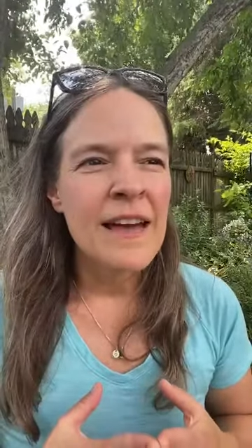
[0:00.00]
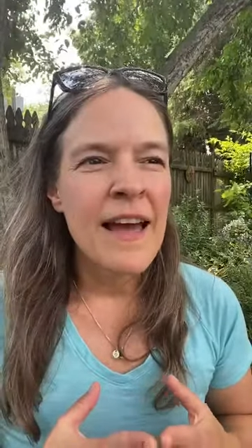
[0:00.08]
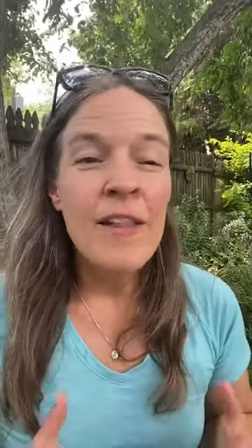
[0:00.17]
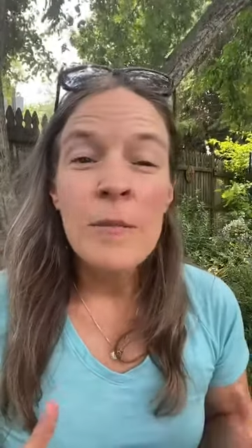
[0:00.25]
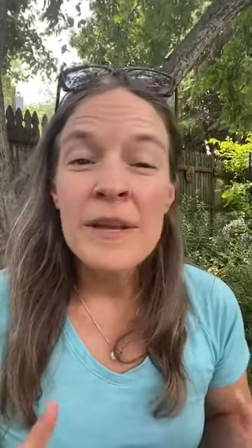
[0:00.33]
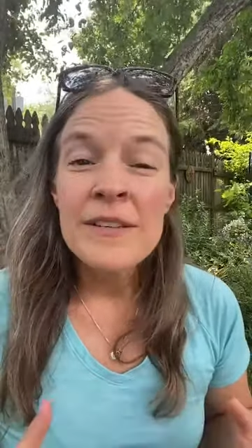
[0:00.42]

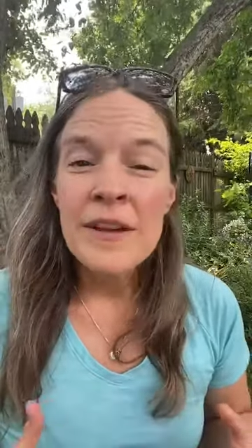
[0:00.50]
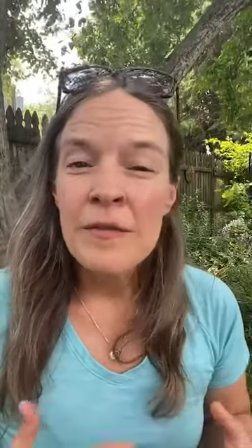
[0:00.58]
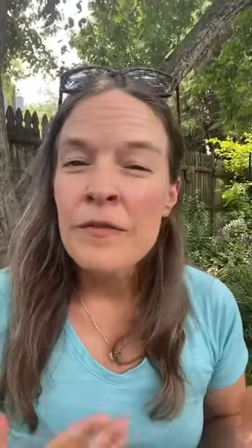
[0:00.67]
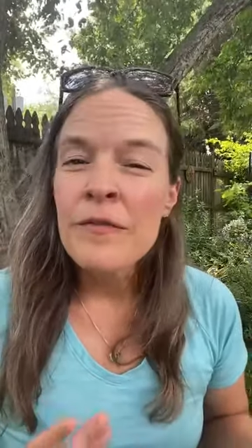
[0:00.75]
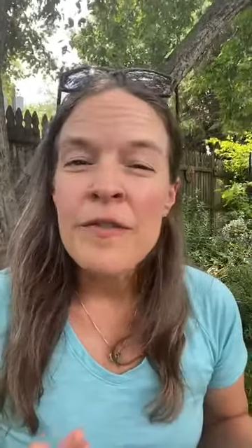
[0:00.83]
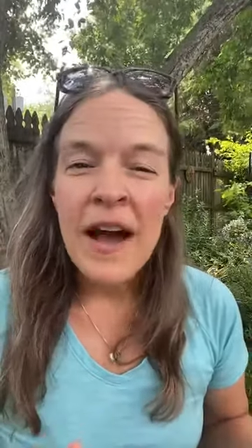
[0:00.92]
element of
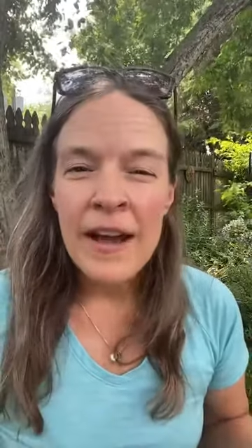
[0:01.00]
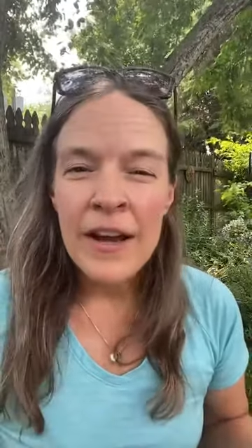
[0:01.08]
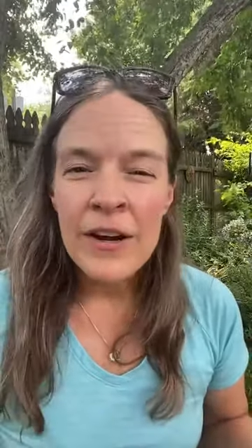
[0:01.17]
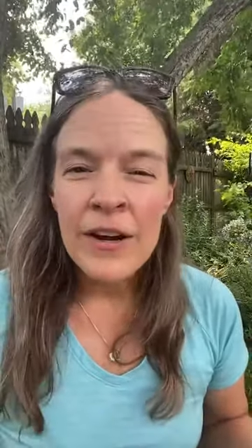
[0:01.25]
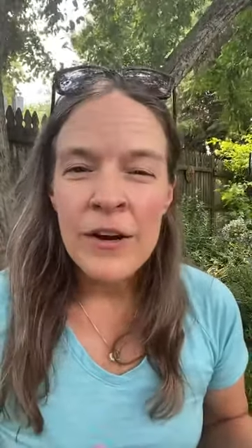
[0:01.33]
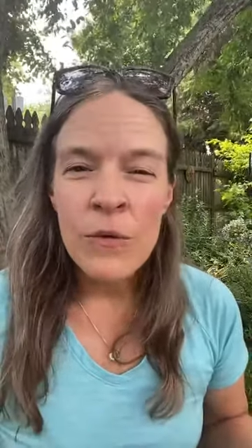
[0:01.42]

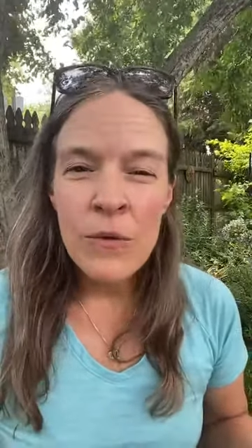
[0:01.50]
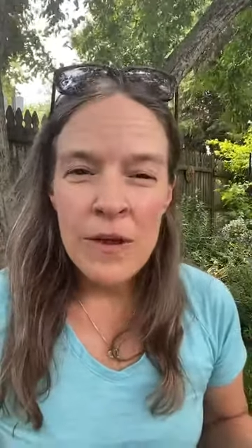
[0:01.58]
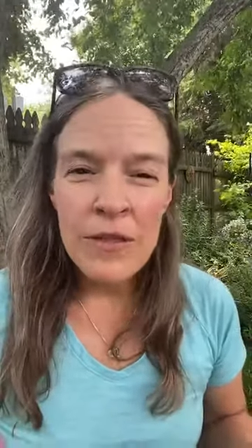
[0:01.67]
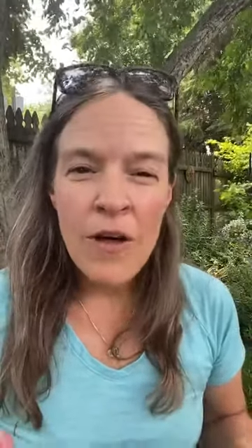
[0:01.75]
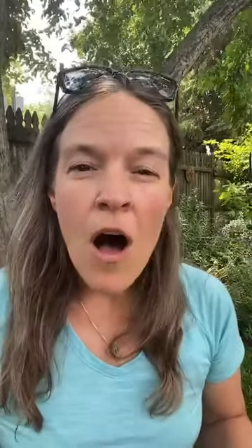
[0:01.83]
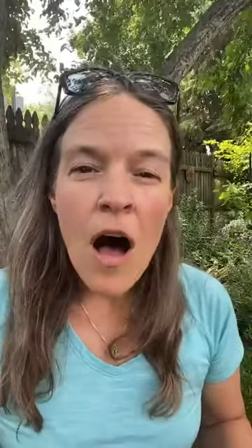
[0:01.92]
fire,
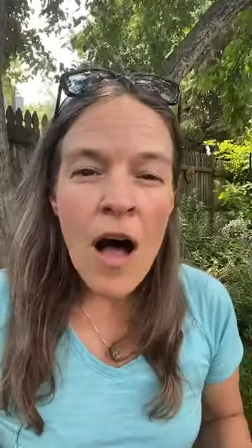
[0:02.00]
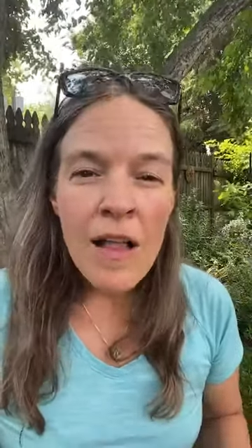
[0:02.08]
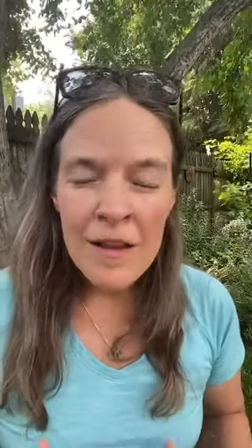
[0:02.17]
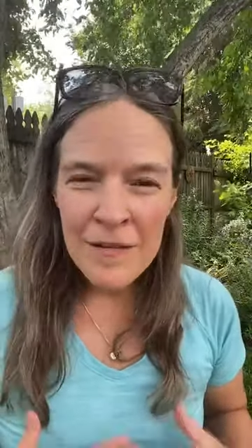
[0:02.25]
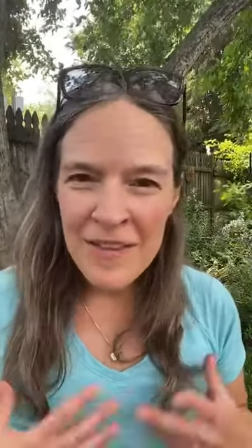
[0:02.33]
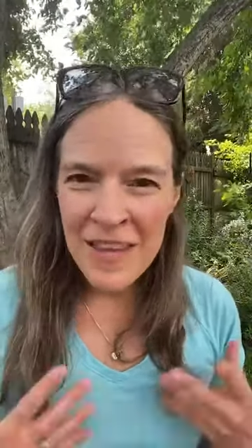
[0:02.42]
with
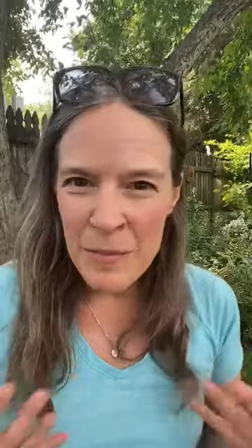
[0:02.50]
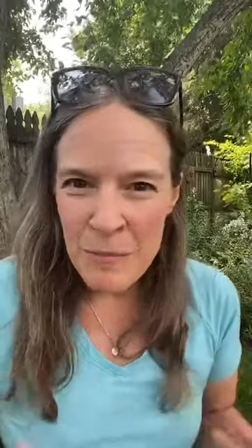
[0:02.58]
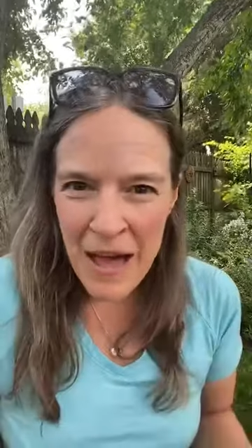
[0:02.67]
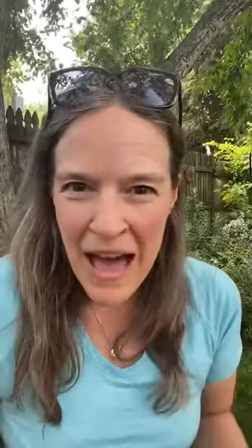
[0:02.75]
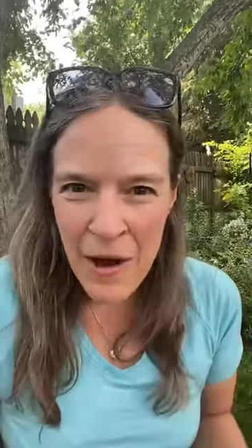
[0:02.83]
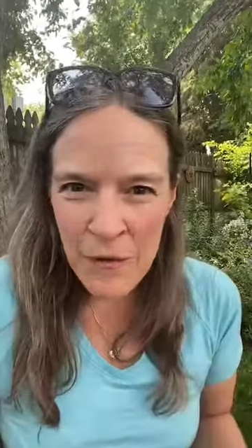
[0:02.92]
all of the
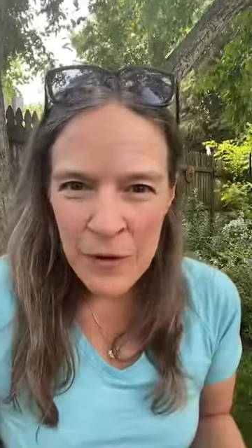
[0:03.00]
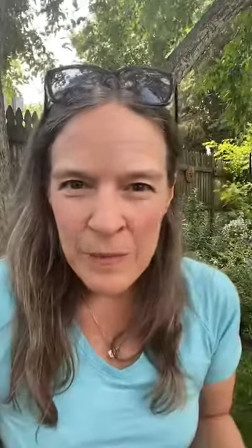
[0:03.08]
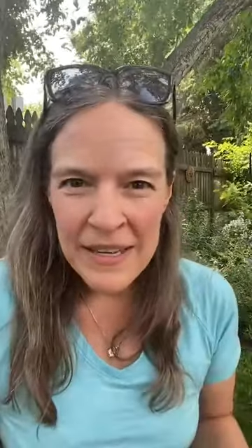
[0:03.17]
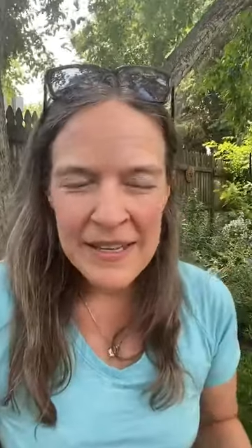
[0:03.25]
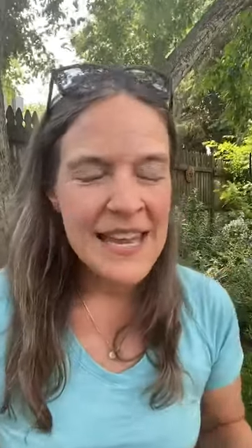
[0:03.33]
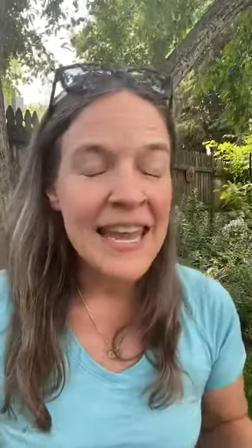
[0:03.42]

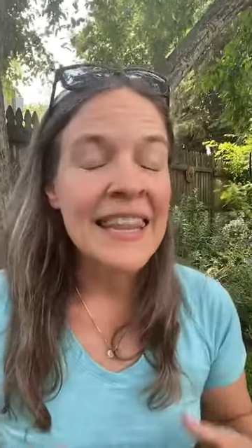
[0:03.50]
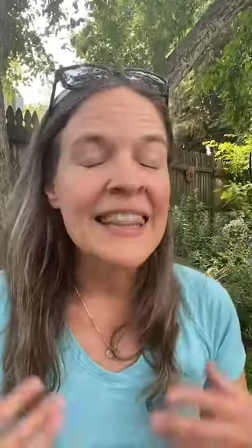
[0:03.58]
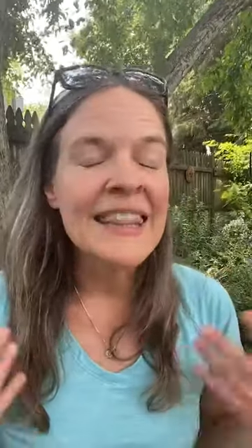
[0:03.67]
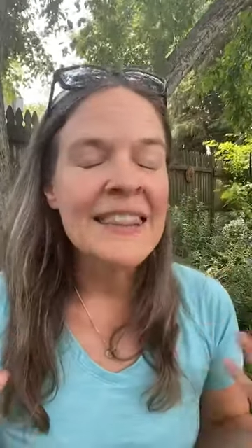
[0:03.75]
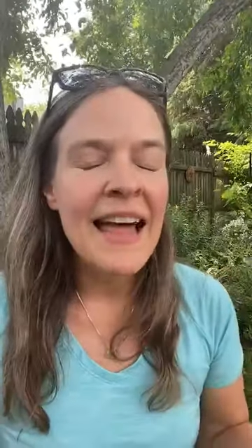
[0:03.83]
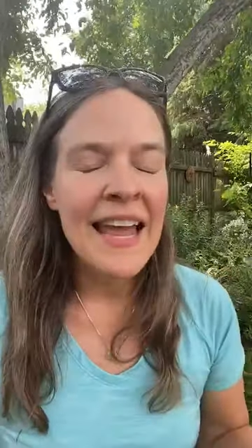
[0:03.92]
empowerment
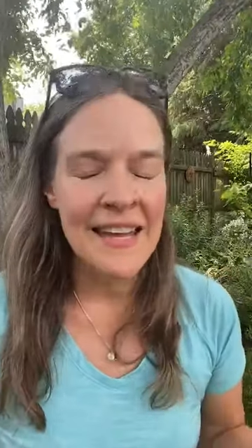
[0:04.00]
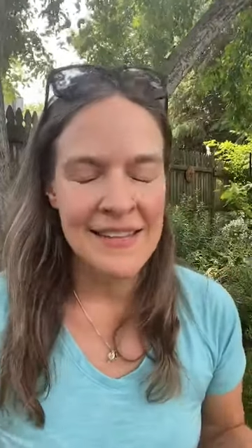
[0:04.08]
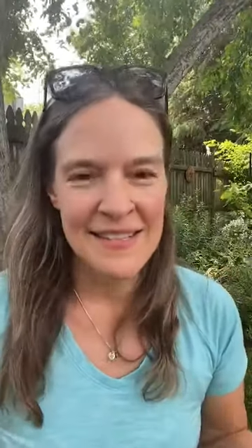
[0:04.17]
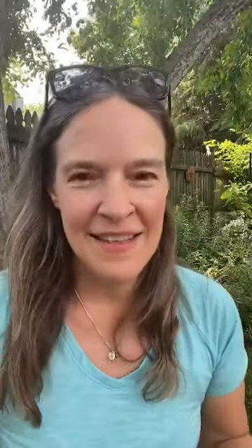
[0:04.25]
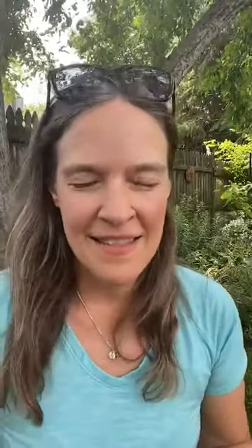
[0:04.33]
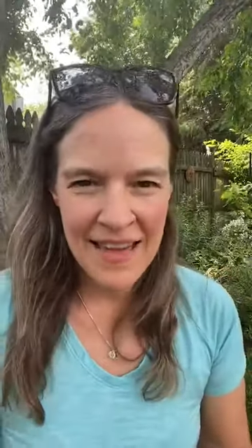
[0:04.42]
and light